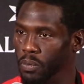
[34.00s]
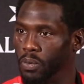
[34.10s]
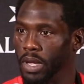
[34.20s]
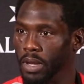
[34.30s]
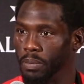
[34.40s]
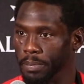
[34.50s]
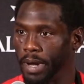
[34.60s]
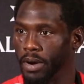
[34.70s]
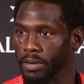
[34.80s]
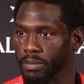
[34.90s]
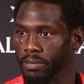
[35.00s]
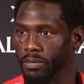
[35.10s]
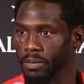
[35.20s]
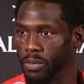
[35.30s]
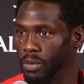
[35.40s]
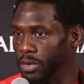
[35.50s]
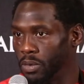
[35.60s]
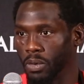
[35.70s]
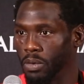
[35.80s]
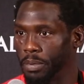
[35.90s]
we prepared. We
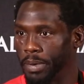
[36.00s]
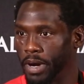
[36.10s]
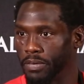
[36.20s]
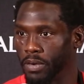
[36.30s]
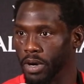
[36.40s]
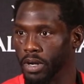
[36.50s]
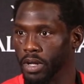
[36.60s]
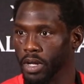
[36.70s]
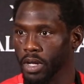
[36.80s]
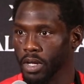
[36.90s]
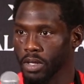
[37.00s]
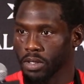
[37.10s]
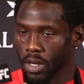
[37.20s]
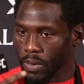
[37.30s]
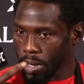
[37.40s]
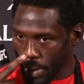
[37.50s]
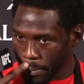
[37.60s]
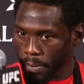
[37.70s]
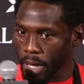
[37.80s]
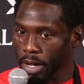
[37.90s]
were prepared for it.
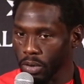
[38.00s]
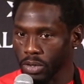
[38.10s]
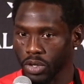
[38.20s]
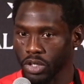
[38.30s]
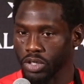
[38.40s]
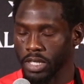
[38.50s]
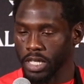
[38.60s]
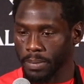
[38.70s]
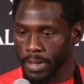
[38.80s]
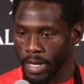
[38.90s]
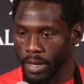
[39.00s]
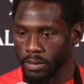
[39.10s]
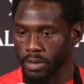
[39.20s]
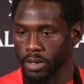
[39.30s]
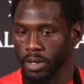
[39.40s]
So I knew he was going to try to take me down.